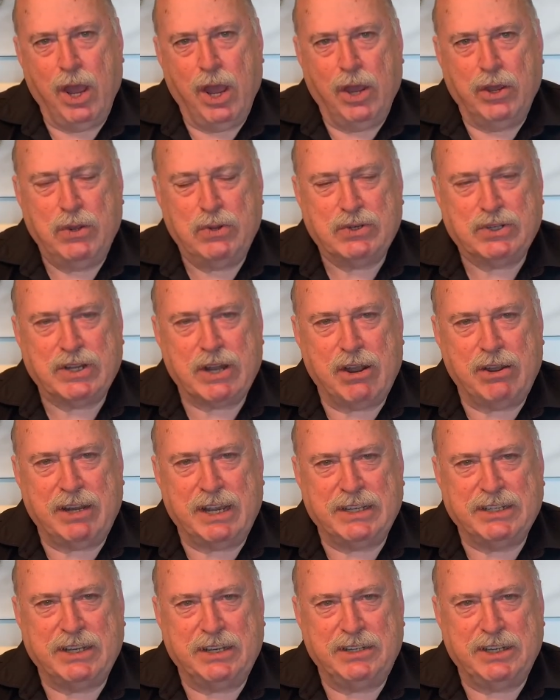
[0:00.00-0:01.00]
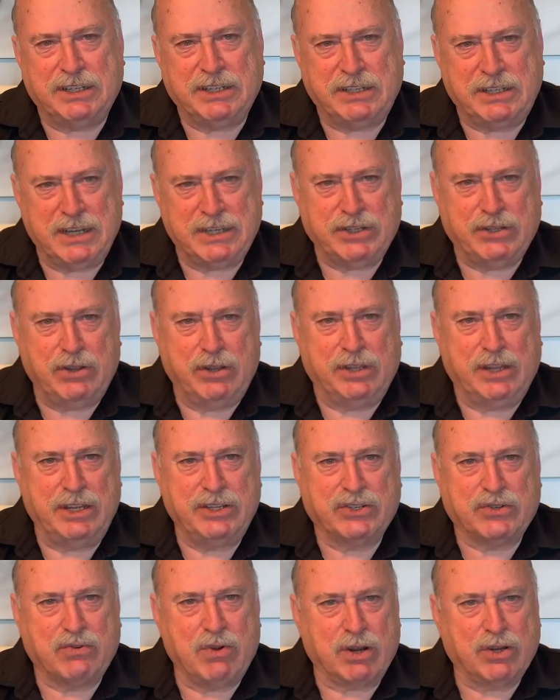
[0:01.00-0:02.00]
You start as an assistant
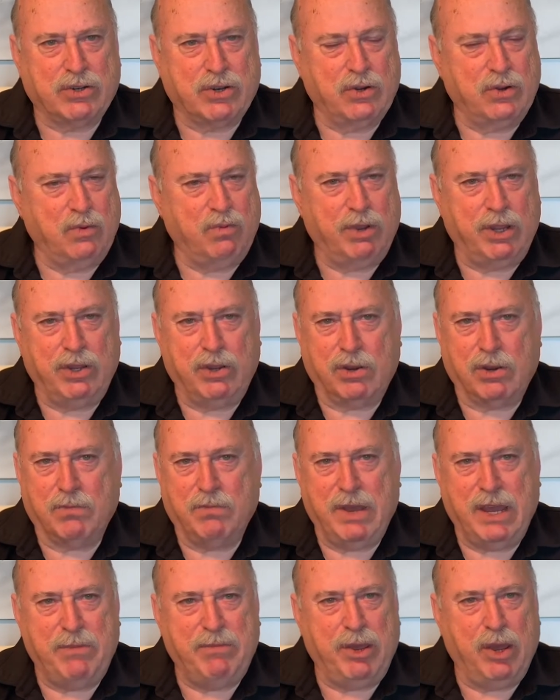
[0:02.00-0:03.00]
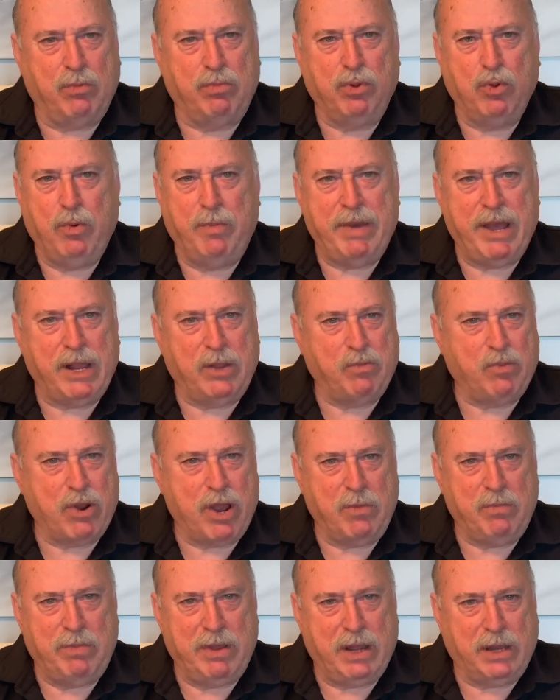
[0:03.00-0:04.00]
instructor when you're maybe a blue belt,
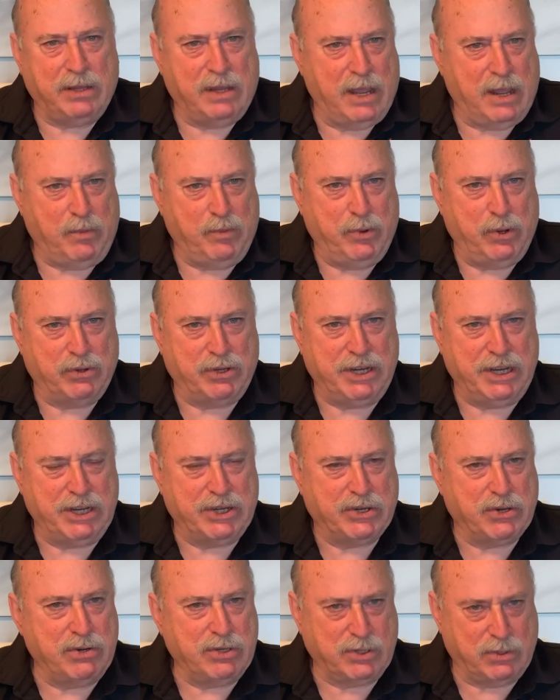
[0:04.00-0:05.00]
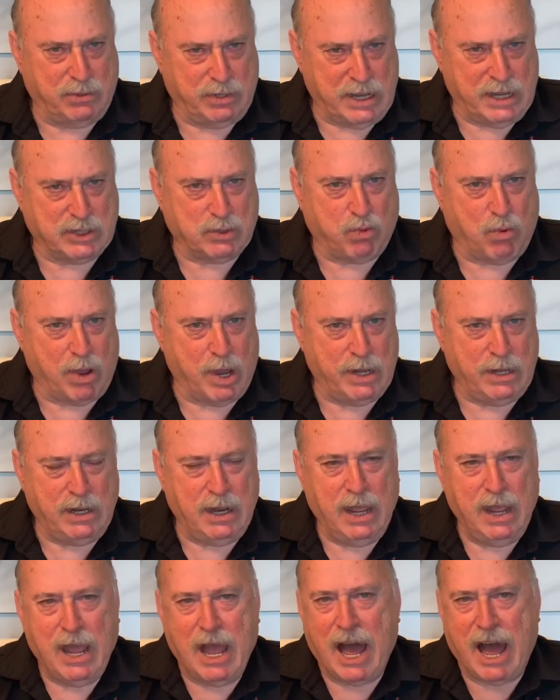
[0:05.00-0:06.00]
brown belt, help your teacher. So that's one.
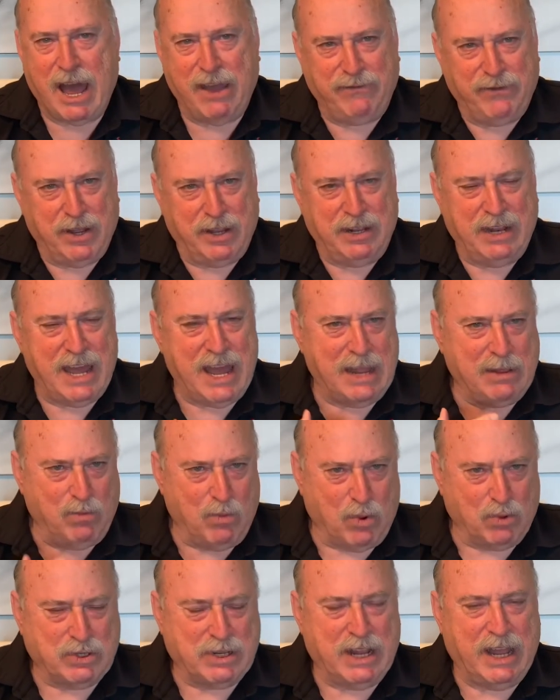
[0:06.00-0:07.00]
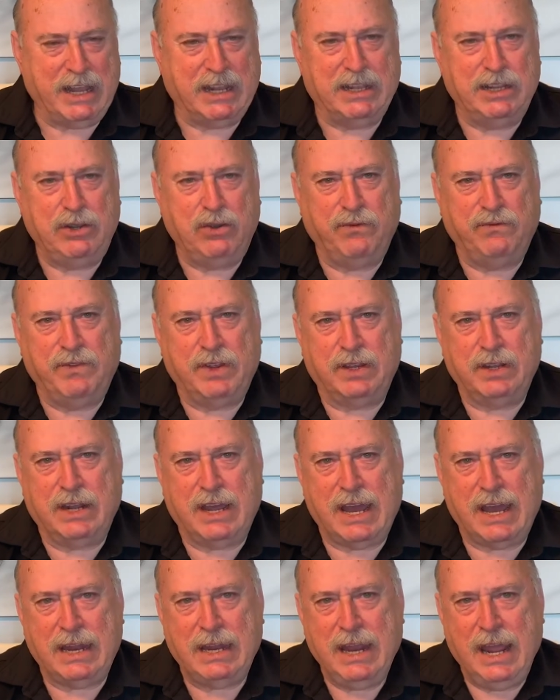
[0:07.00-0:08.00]
I've done that. Most likely you've done
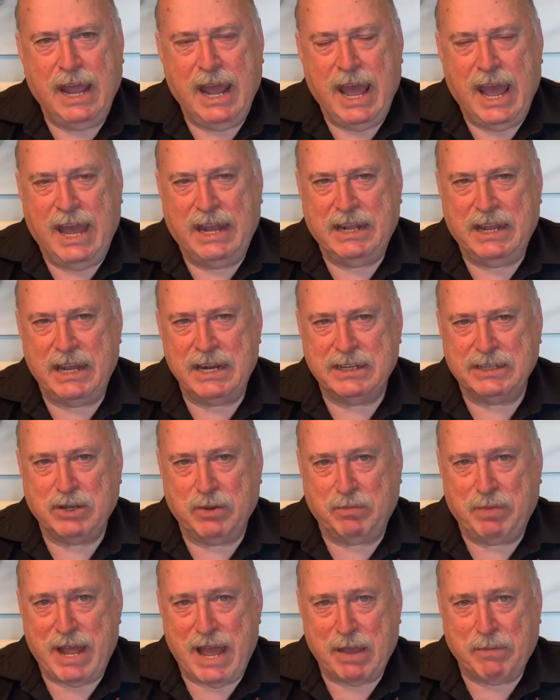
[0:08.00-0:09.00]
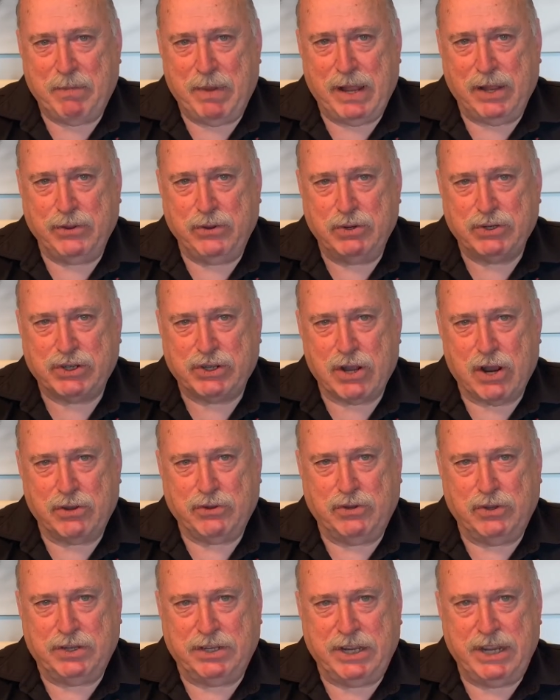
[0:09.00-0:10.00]
that. And then as a black belt, you start
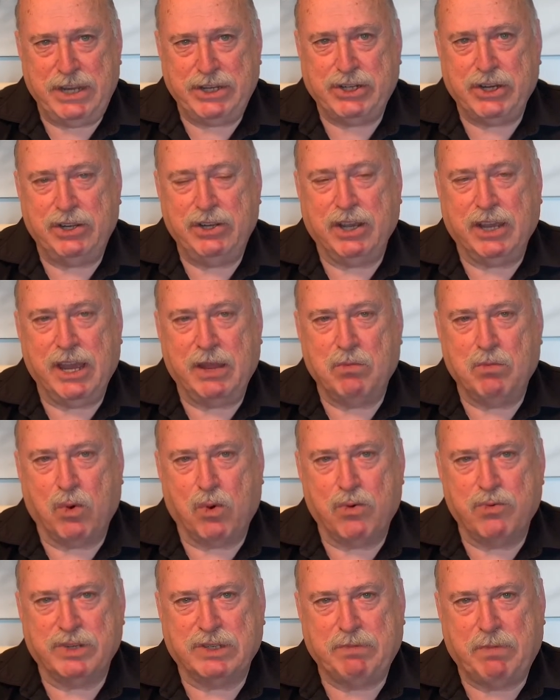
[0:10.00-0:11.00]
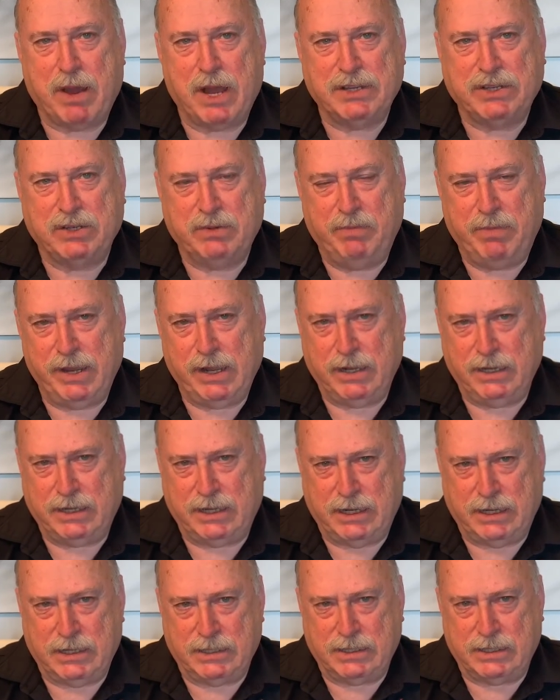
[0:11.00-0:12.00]
to teach and you get more
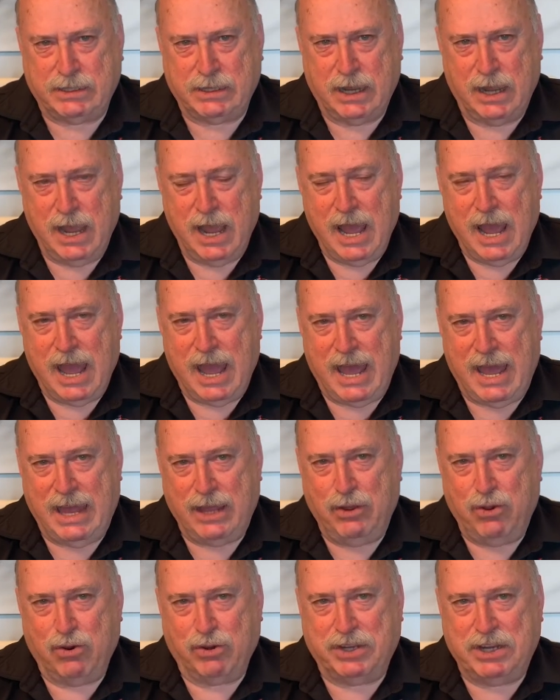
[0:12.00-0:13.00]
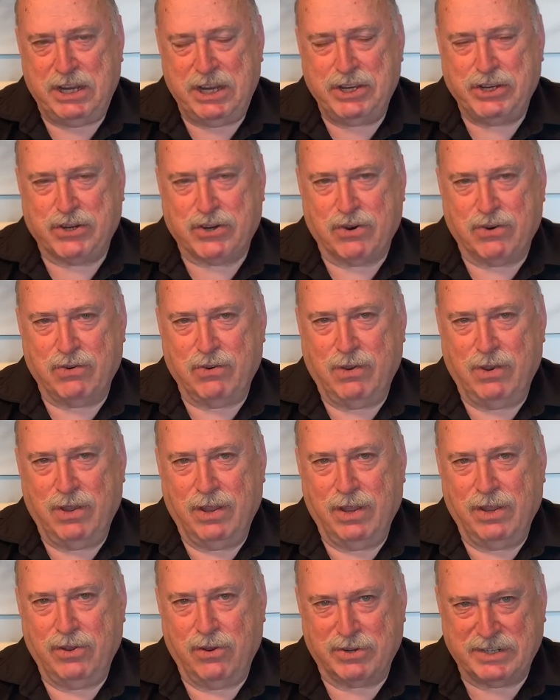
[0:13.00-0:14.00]
responsibilities. And your teacher,
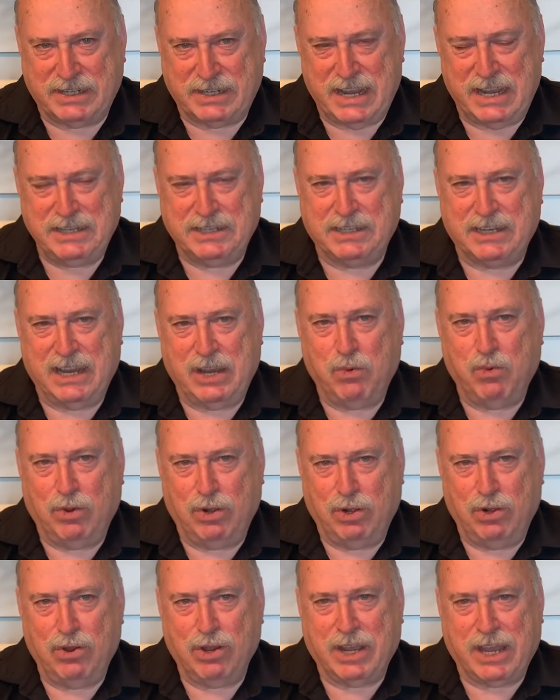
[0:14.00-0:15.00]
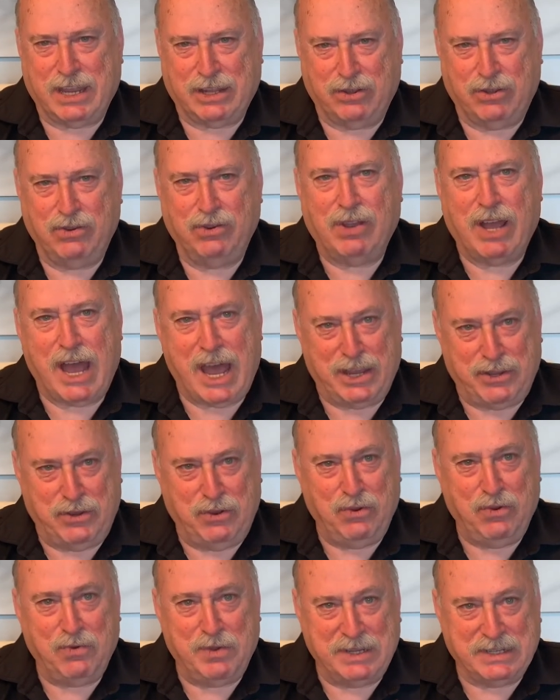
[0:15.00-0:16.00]
your sensei, will look at, to, at
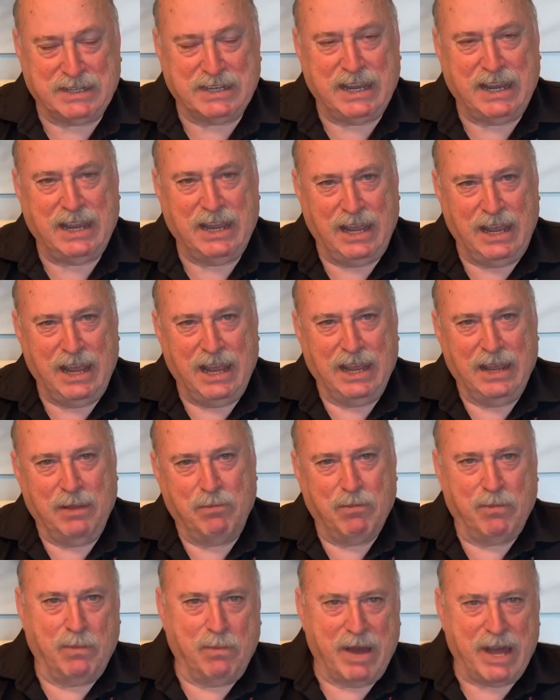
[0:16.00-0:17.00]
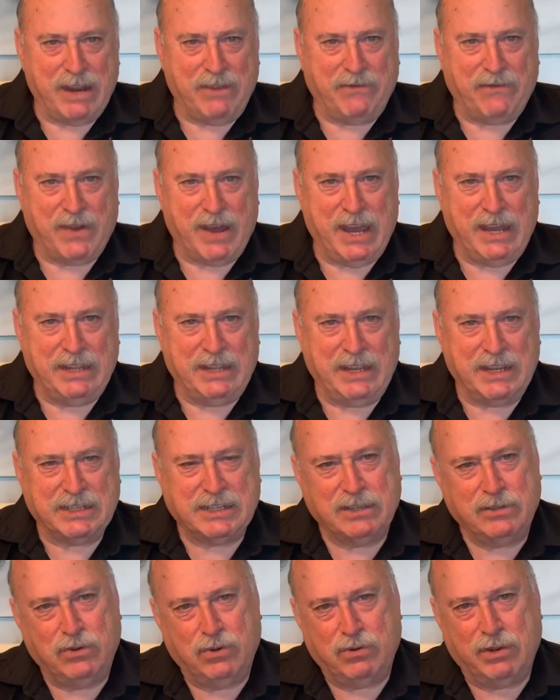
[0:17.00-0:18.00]
you and say, modify this,
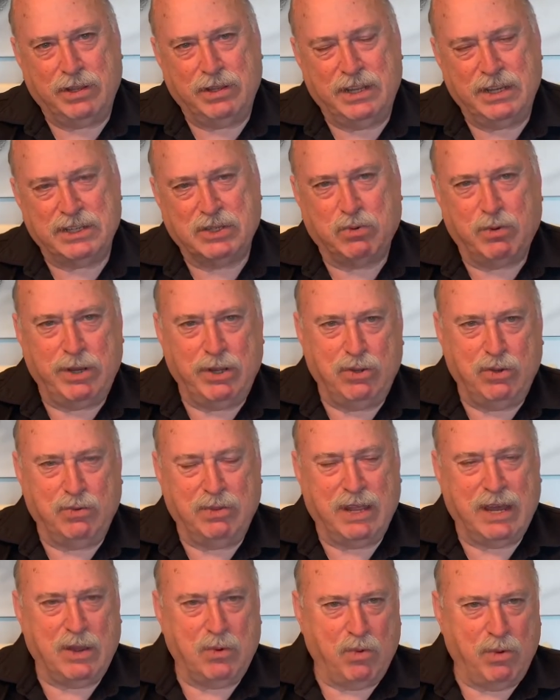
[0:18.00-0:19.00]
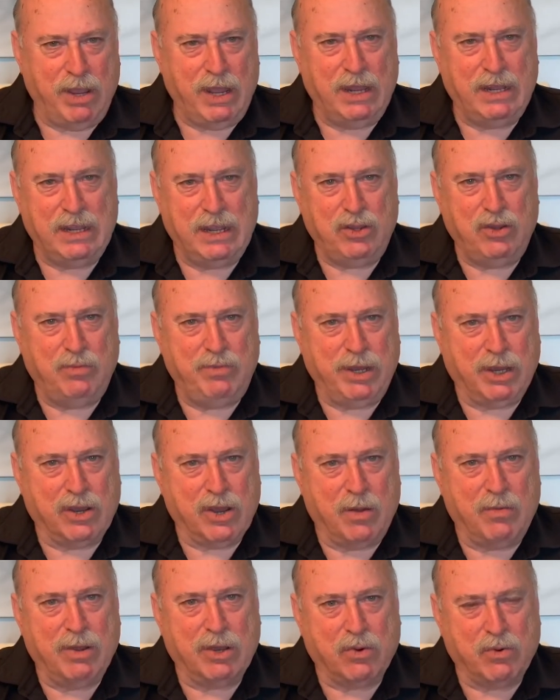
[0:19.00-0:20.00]
do it this way, do it that way. And then you
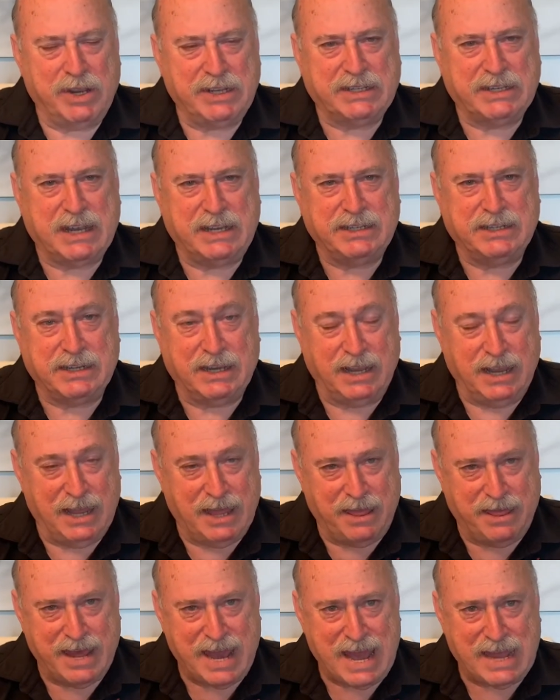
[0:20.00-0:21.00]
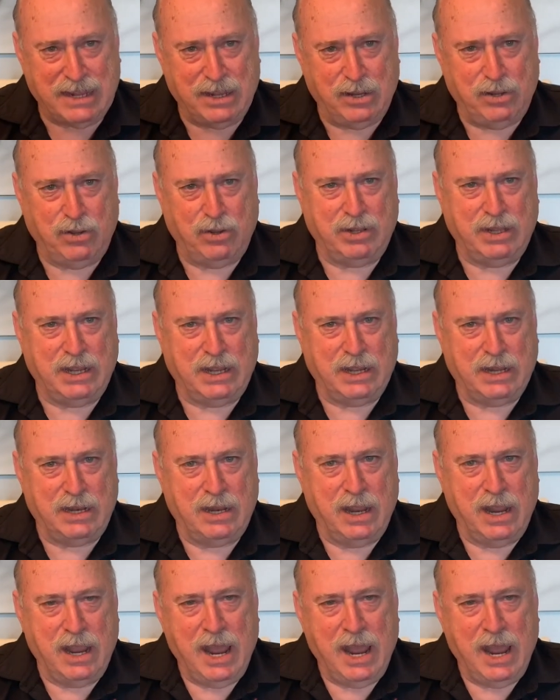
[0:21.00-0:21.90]
become a great sensei. That you did.